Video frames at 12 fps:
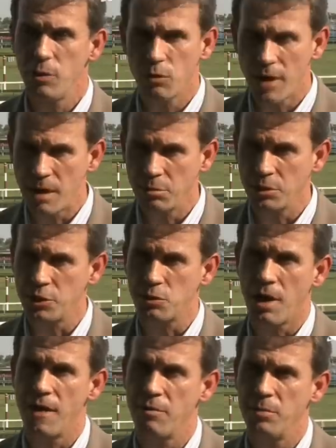We were able to
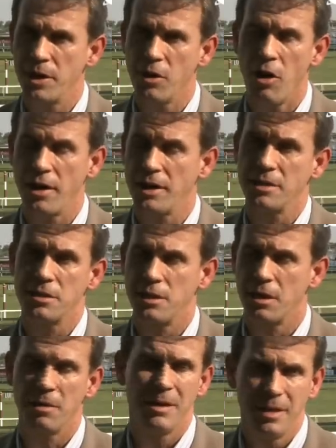drive a big audience
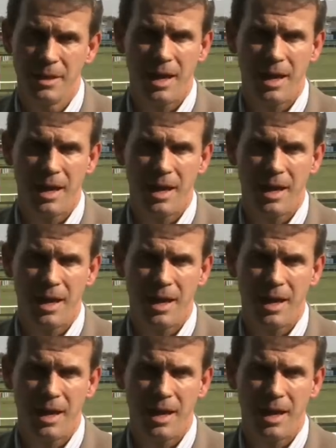there.